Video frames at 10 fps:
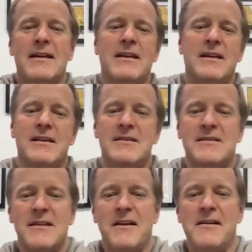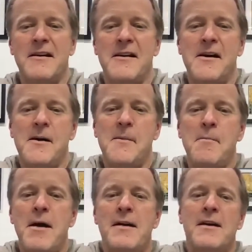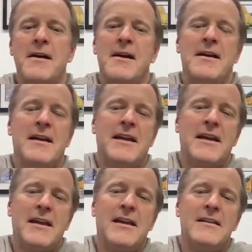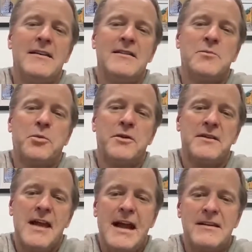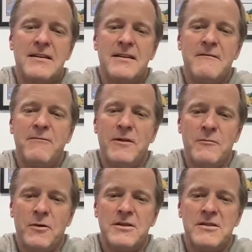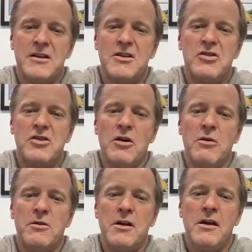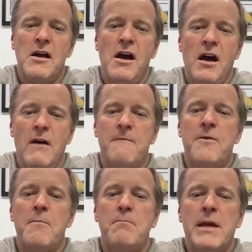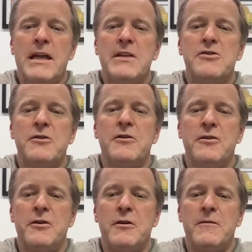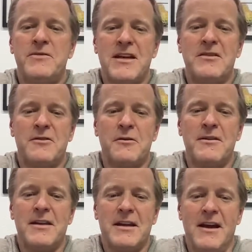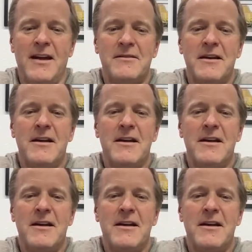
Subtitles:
is it is protective, and one study showed, of the major nerve center in the gut.